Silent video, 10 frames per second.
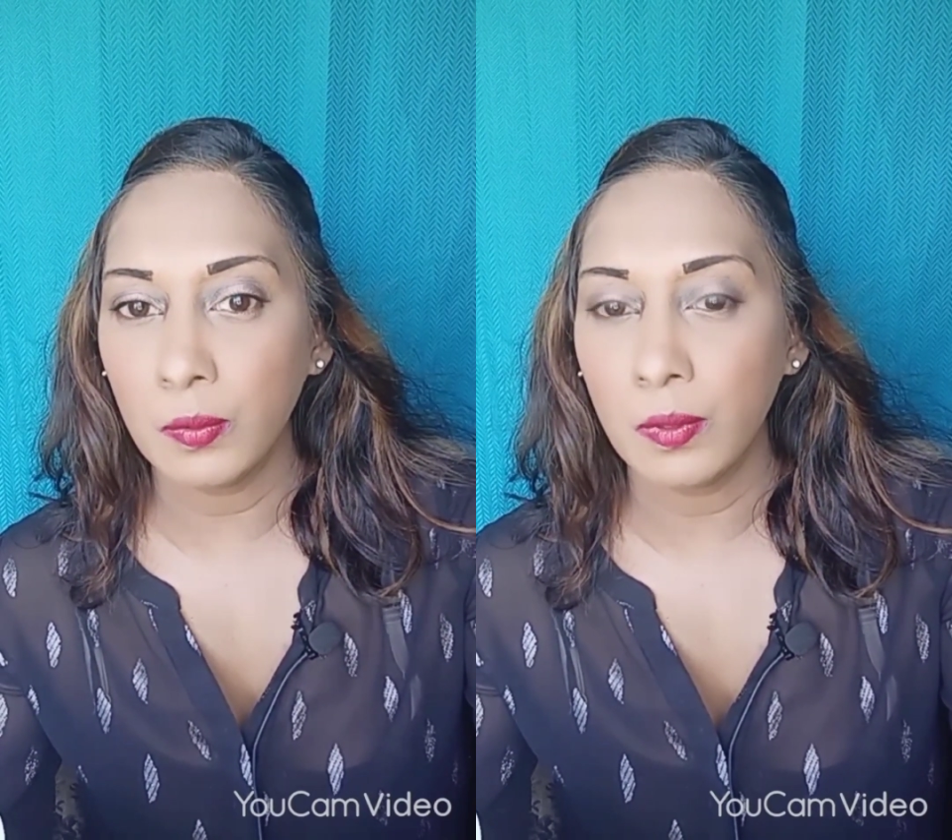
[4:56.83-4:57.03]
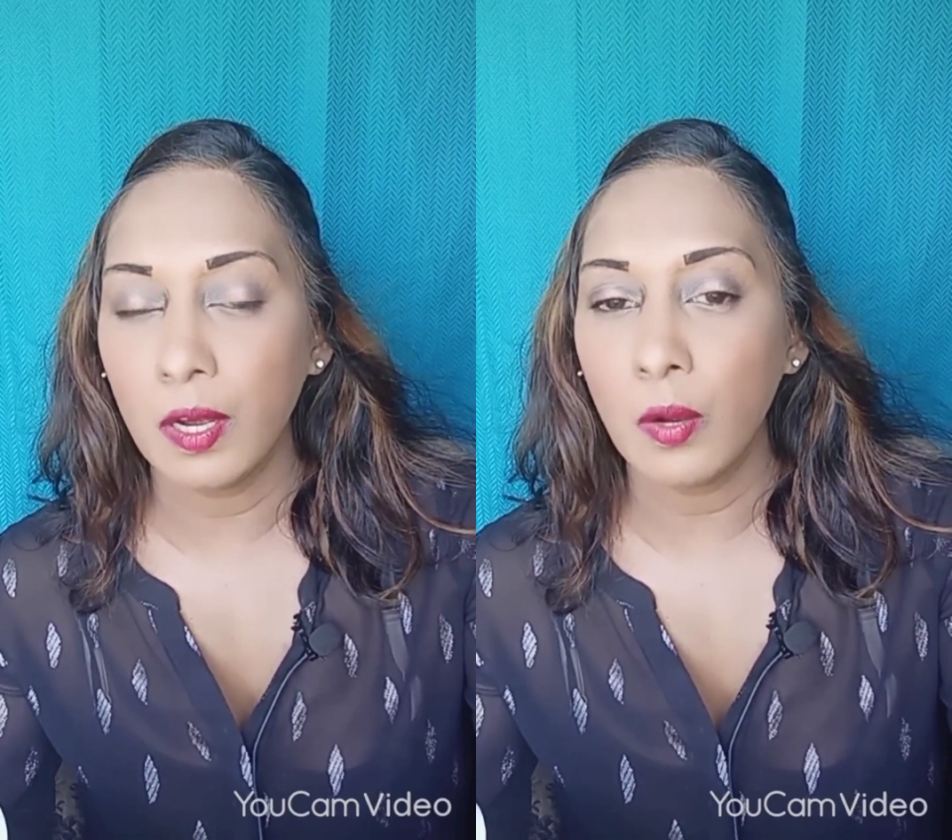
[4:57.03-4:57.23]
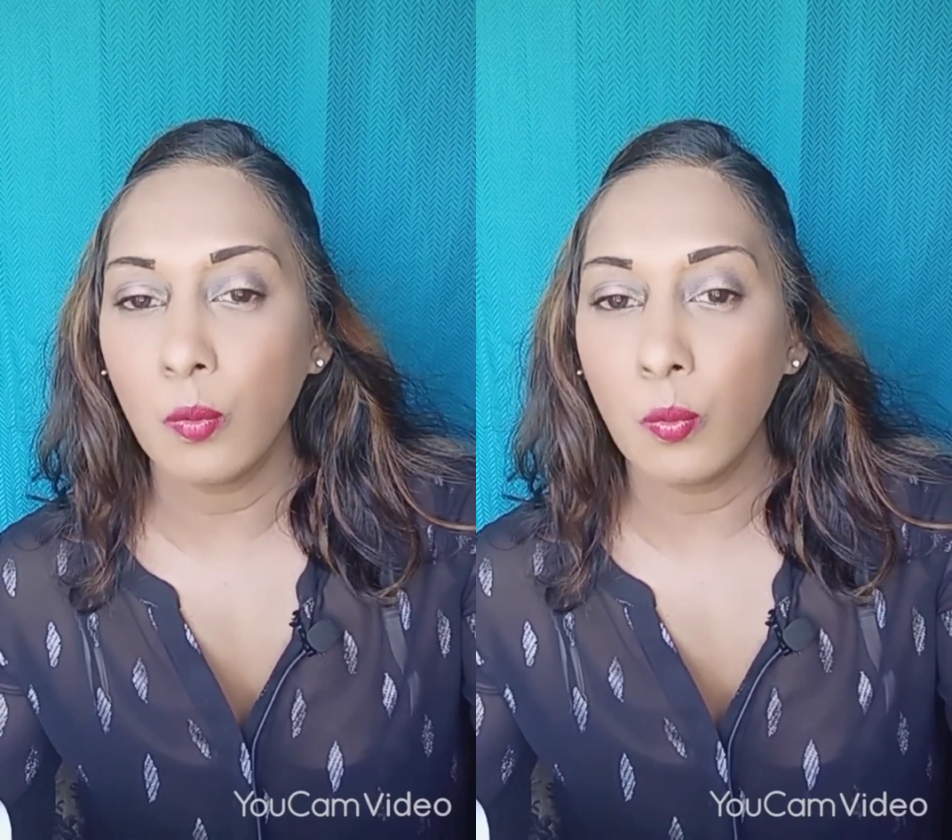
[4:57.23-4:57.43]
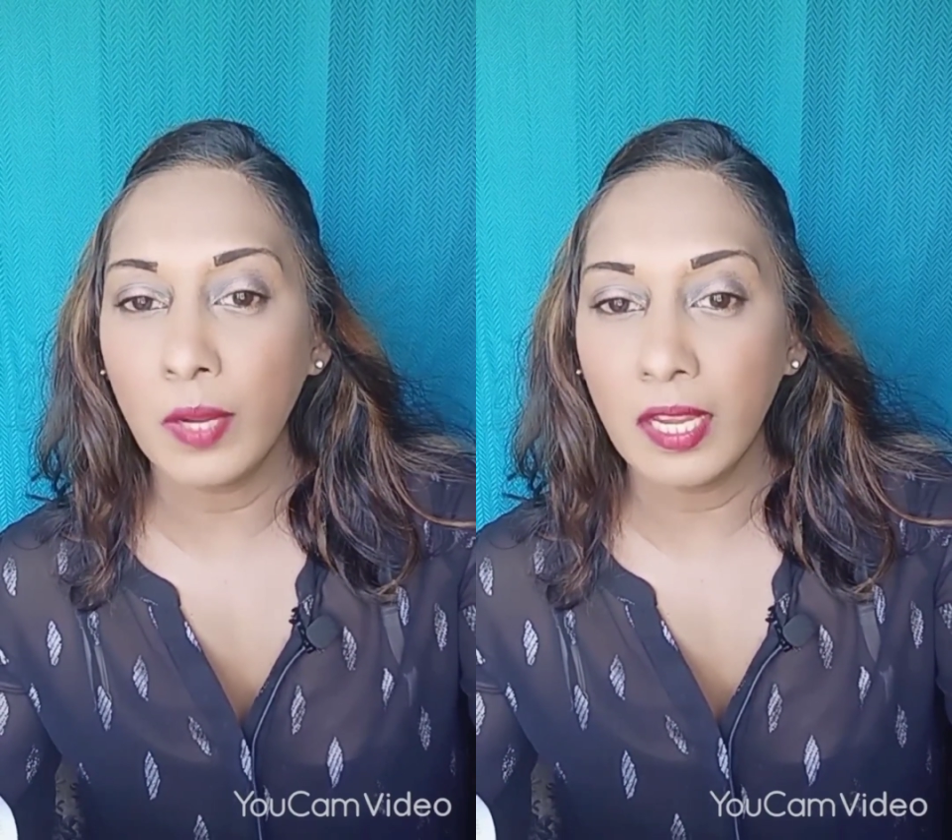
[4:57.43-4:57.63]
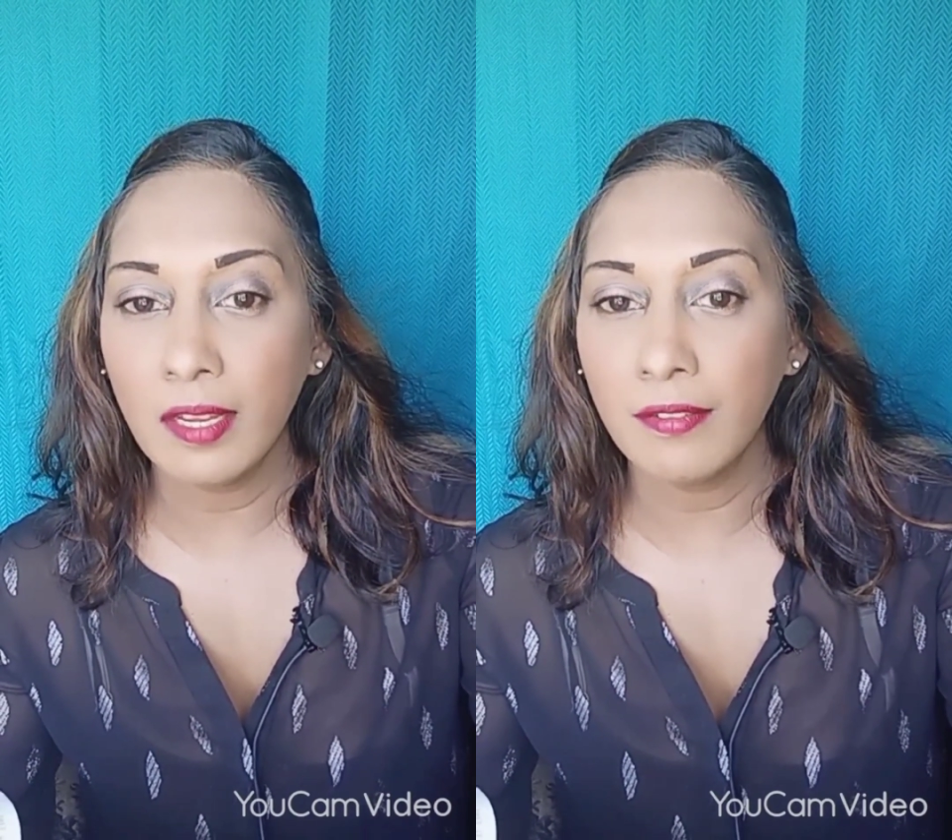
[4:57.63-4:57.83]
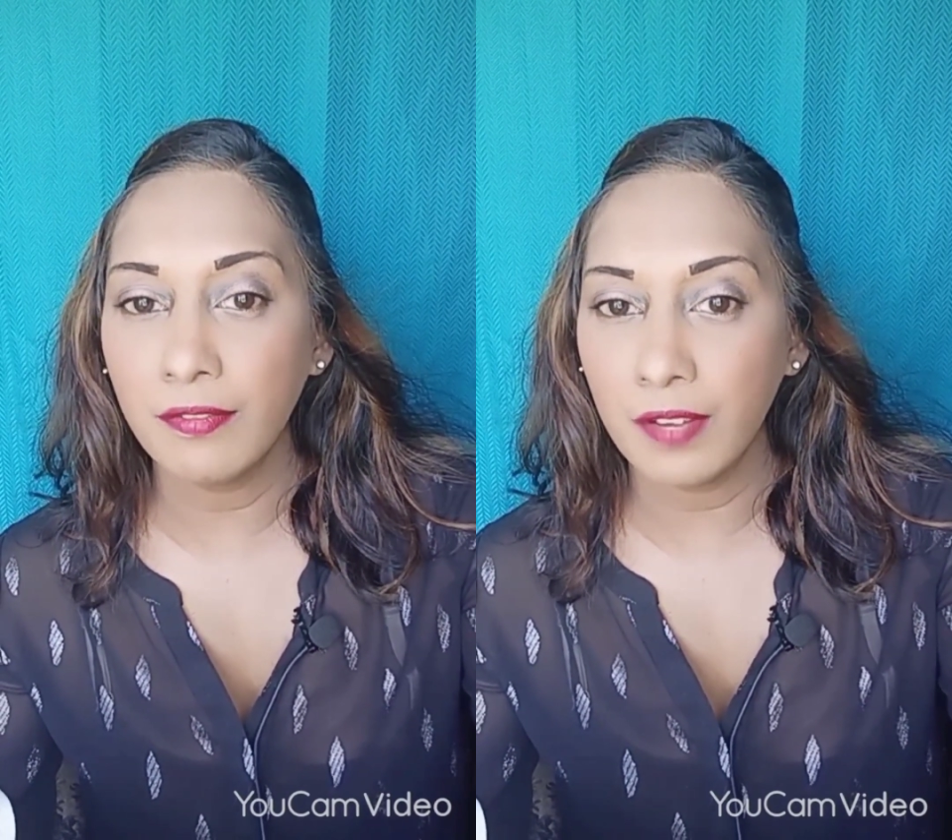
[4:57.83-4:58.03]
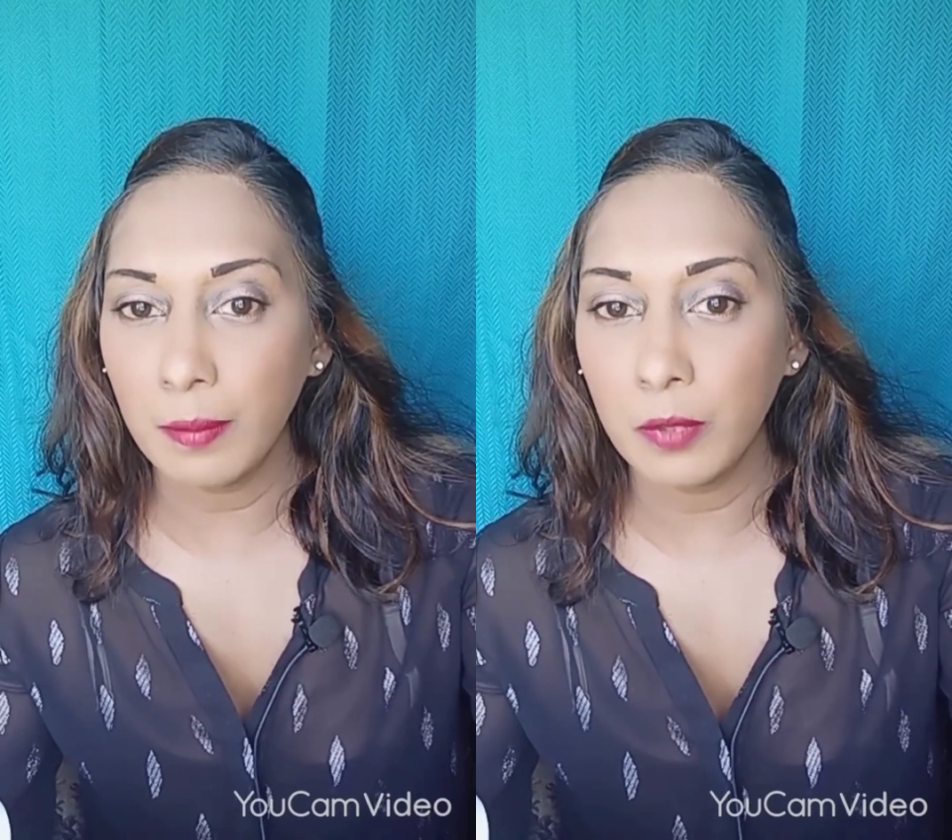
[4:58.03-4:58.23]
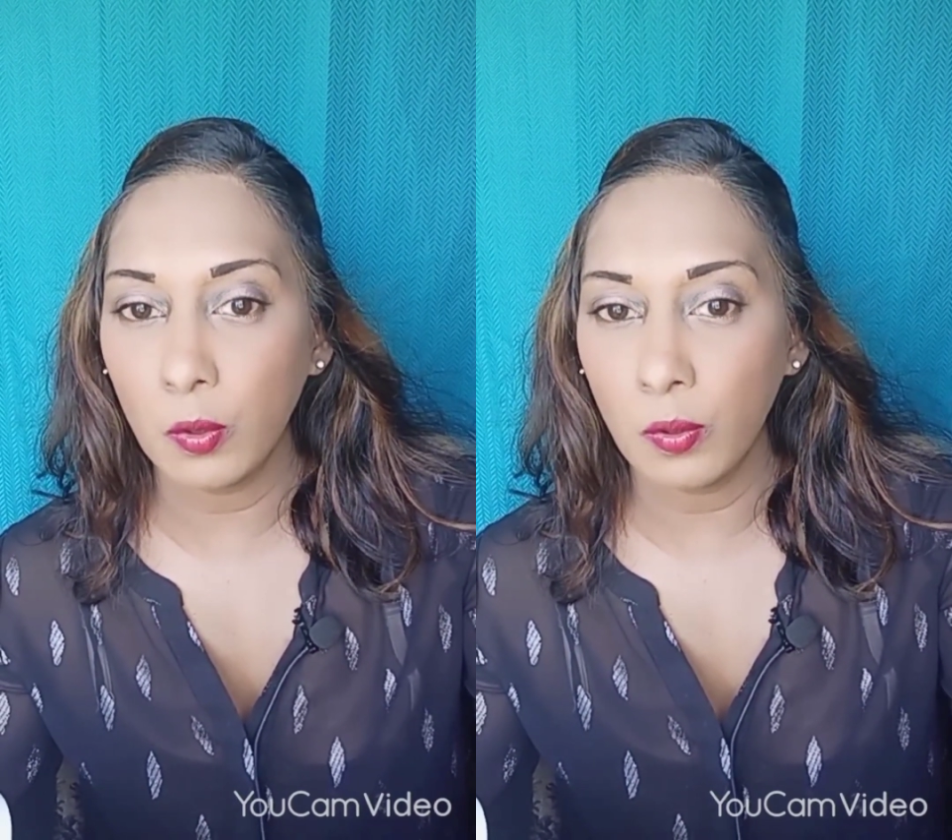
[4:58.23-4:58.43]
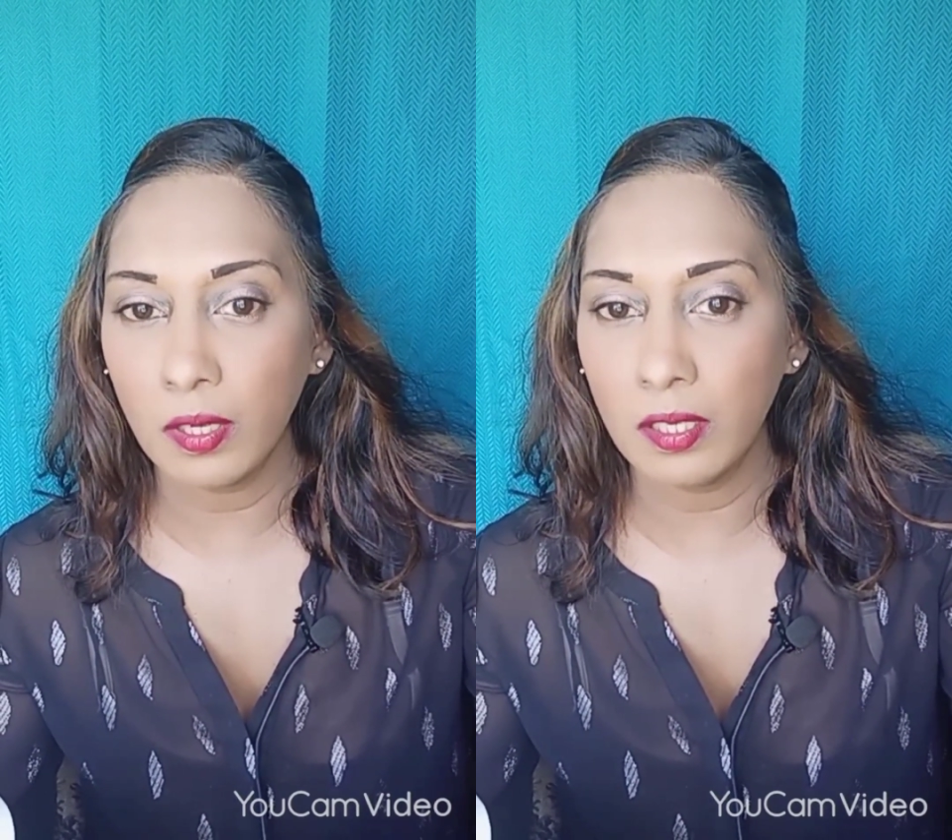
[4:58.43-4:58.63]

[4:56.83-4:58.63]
away from God,